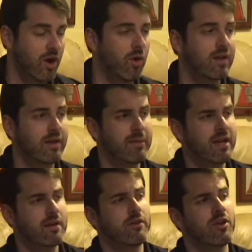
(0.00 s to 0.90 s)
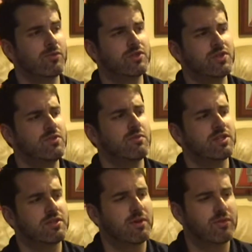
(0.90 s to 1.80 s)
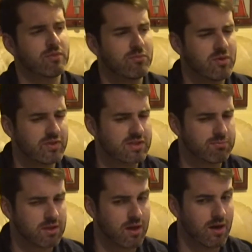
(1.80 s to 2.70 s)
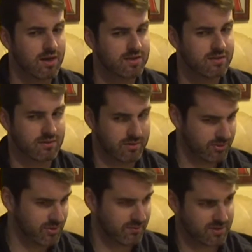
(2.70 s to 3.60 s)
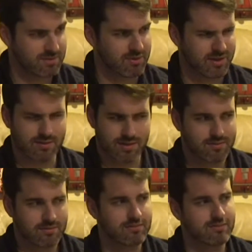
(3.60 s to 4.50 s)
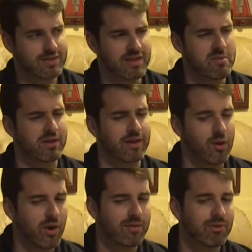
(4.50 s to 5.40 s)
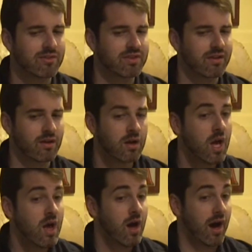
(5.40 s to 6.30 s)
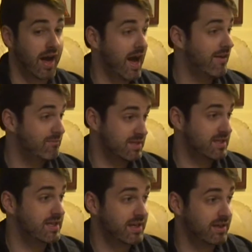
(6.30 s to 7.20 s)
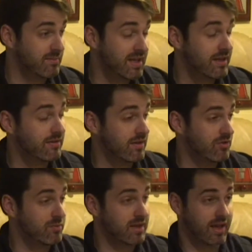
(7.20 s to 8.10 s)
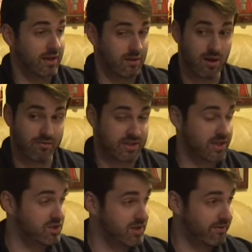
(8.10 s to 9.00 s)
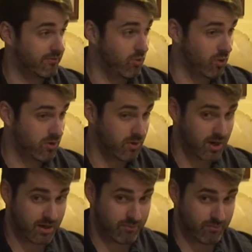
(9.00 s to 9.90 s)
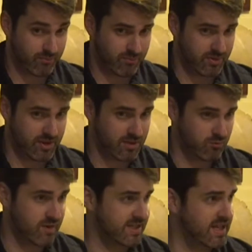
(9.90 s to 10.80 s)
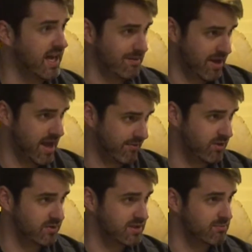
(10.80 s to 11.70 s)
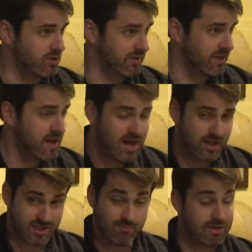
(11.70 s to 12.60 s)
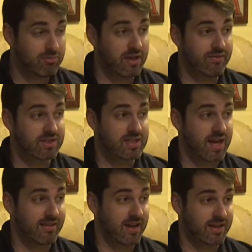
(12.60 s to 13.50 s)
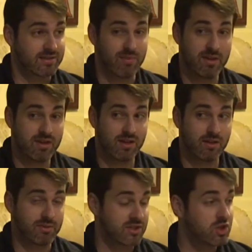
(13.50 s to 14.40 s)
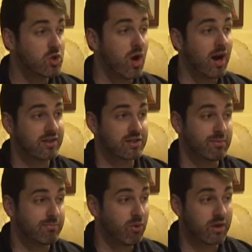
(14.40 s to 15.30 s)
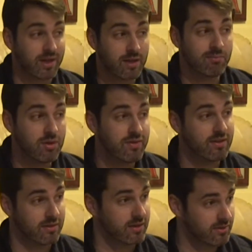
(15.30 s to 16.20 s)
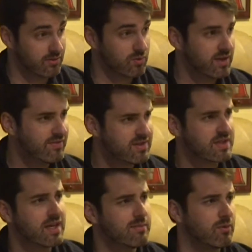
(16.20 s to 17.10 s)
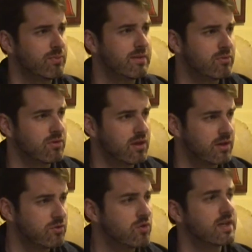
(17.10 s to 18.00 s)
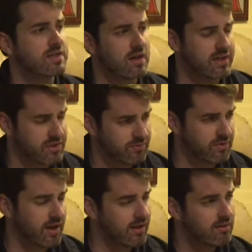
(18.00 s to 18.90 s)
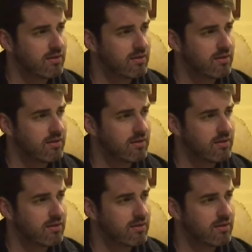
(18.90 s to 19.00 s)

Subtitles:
while I may not know too much about the movie's plot, although you've explained seemingly quite a bit of it there, I have been seeing in the media that you've been getting a lot of attention for the risque behavior in this movie. Some people even saying that it's maybe a little bit too hot to be put in movie theaters. What do you have to say about people who criticize you for that?